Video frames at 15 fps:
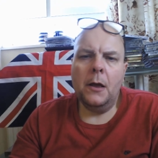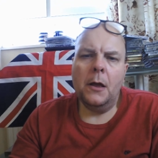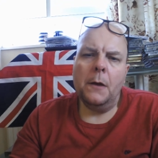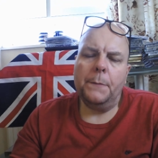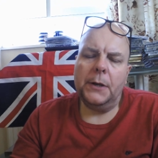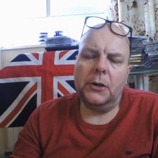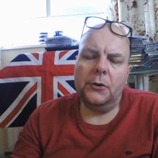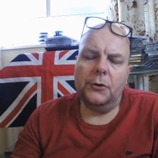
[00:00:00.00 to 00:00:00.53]

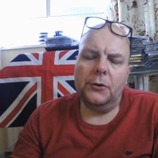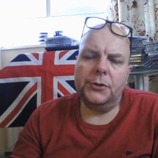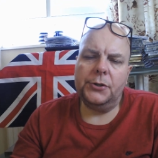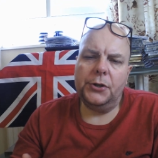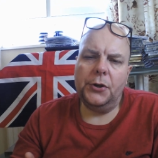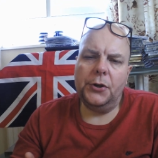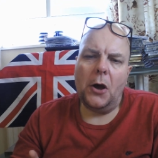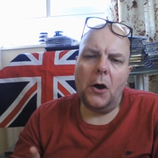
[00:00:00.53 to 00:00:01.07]
Because
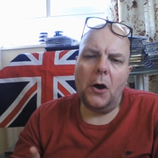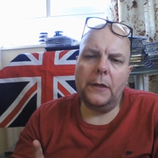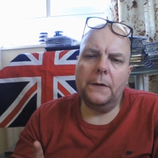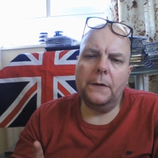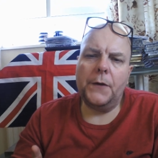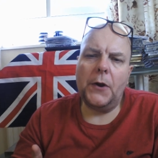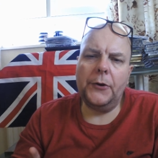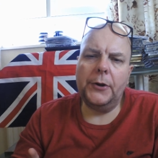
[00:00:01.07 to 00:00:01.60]
at the
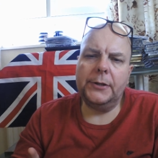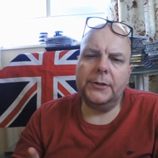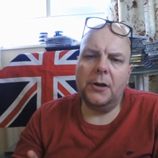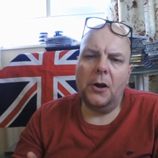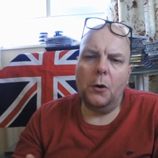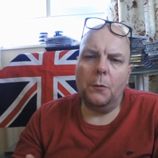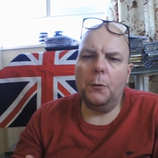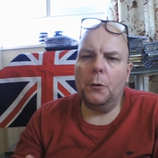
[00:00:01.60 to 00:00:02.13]
very
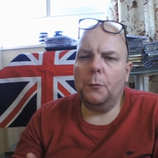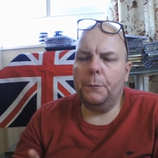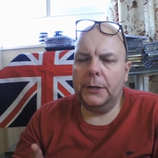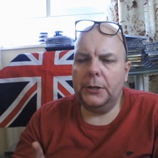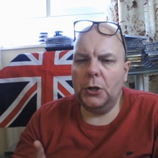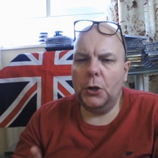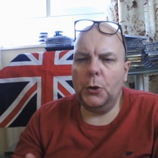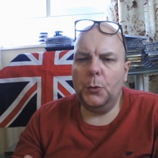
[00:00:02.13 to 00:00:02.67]
top will be
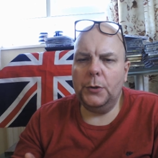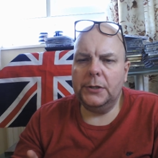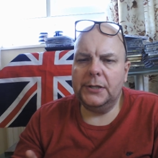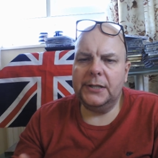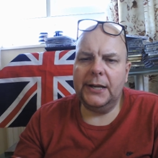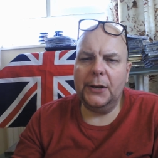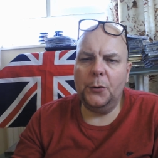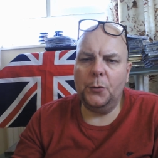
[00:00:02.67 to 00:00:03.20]
new and
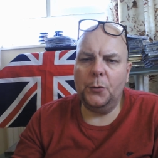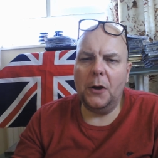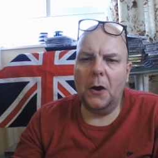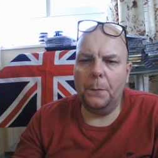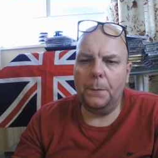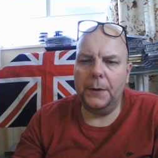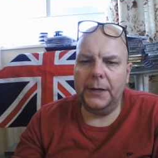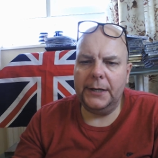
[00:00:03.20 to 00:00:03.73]
sealed
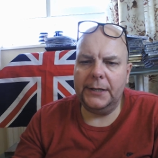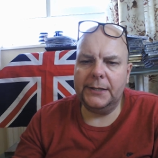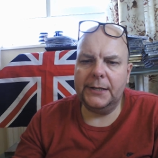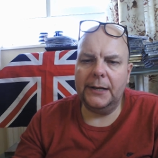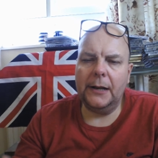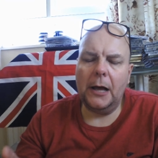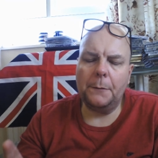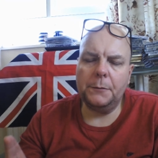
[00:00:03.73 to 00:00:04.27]
copies
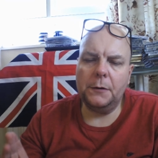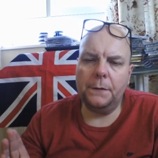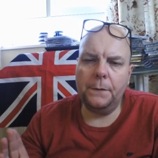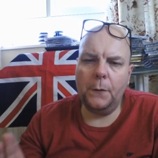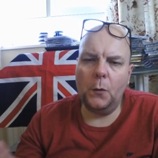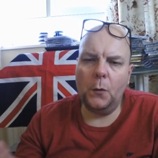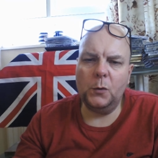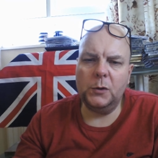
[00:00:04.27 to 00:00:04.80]
up to
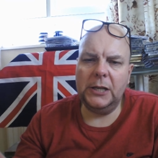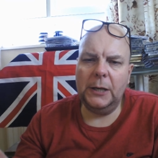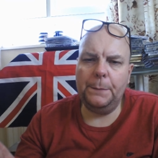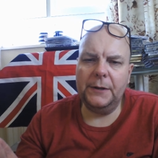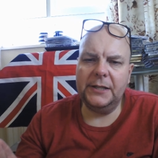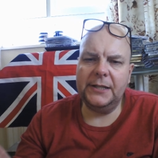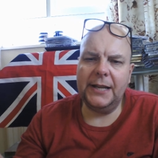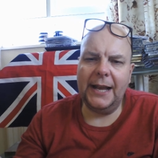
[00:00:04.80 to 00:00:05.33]

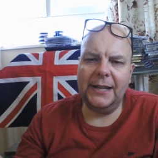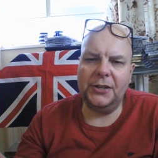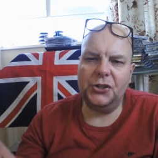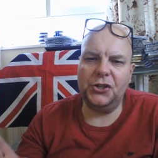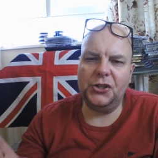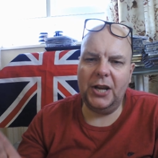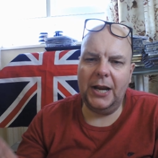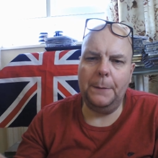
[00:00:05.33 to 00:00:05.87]
40%
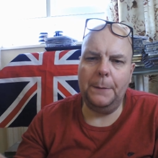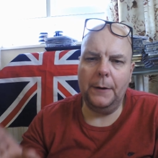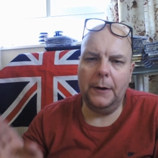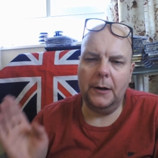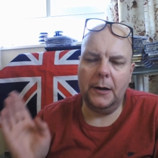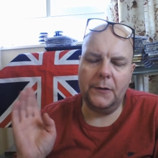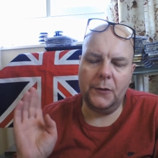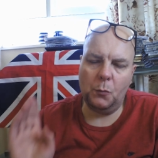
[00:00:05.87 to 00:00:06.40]
cheaper
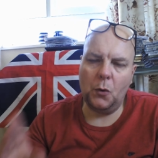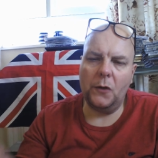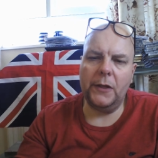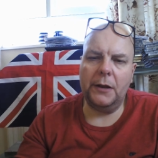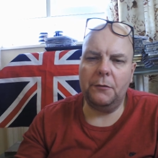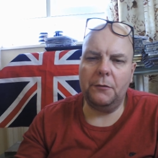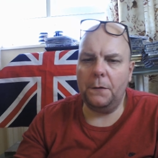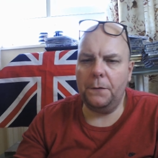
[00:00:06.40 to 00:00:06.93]
than the one
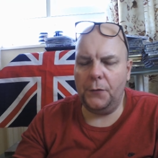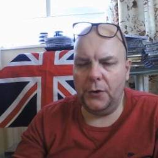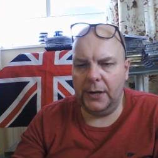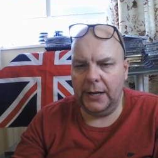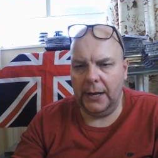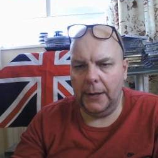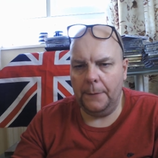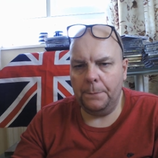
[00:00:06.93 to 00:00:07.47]
they're offering
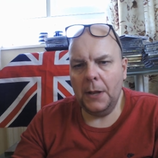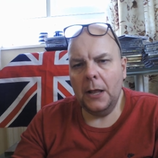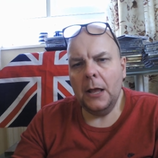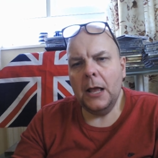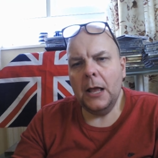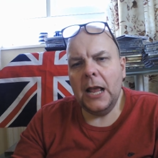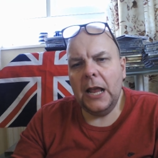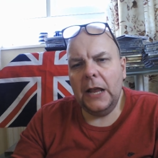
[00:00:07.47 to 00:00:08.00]
you.
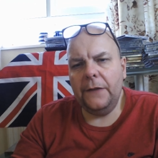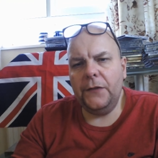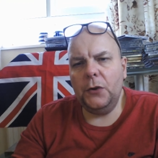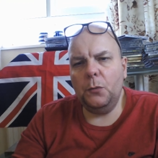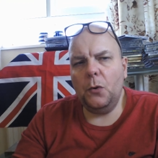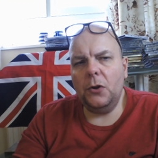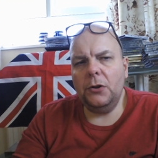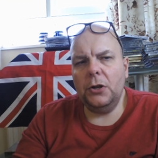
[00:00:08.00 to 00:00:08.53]
If you
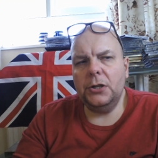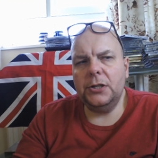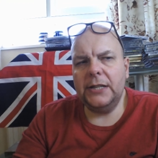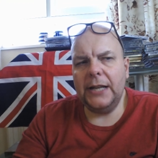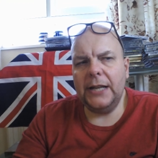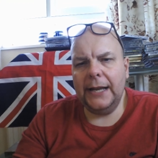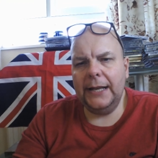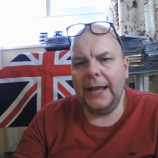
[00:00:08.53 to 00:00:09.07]
want a
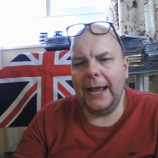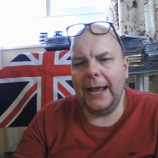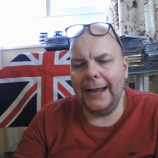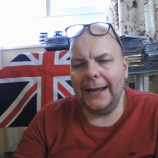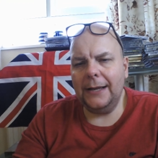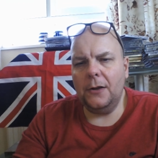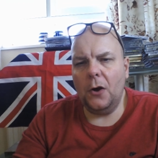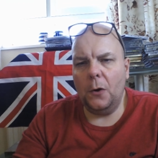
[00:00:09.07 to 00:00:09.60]

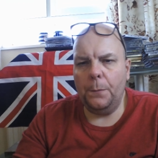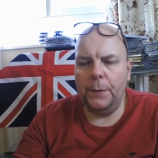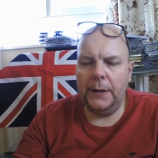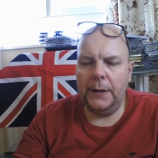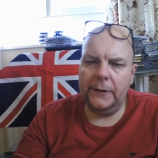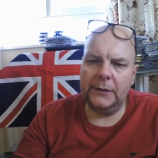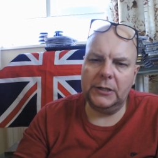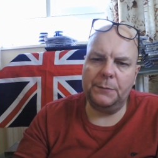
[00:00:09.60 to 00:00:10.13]
second-hand
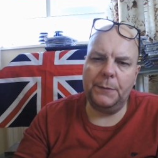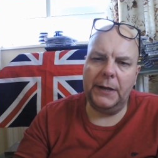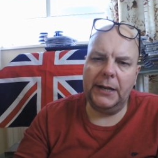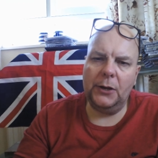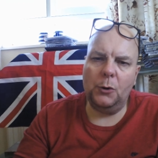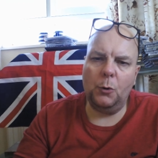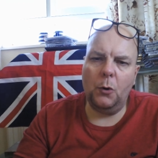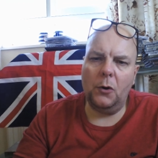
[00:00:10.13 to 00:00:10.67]
copy that's been
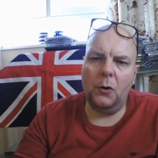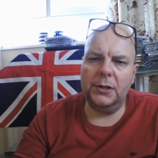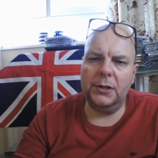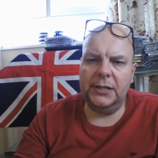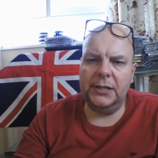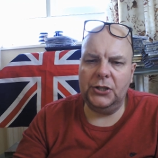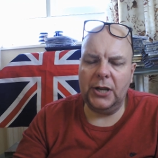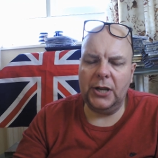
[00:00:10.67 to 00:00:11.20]

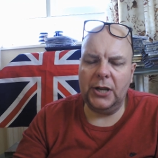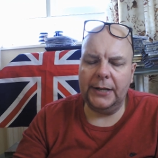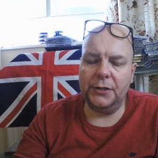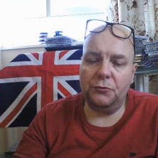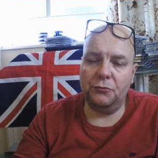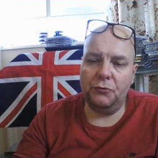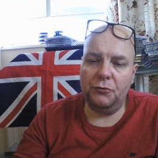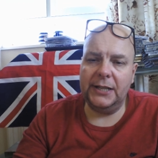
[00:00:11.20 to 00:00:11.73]
quality checked
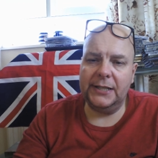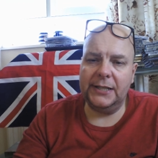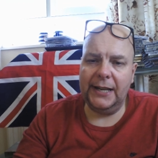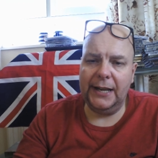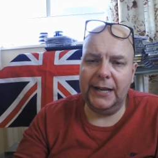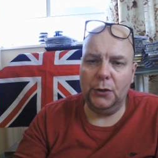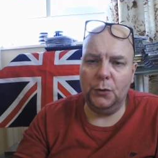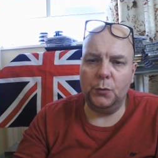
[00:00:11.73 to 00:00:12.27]
and
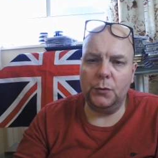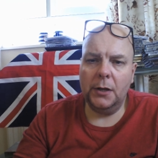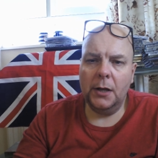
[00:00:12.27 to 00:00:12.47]
resealed,